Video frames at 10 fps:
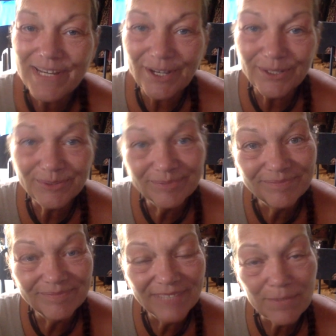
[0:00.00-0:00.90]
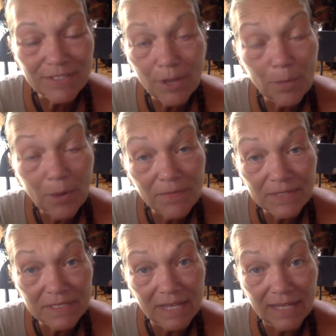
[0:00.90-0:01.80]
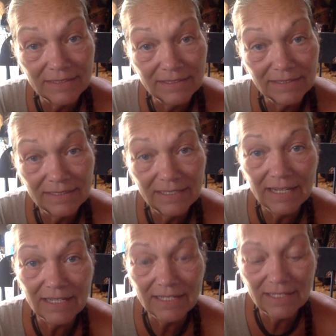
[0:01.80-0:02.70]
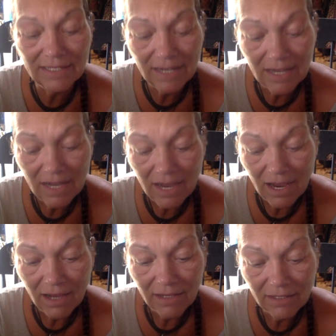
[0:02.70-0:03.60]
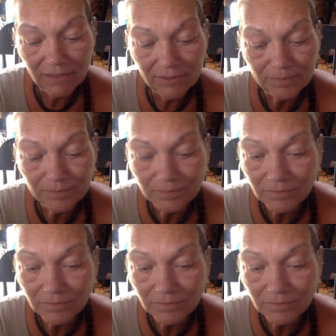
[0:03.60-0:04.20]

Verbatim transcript: know it was all prophesied and um,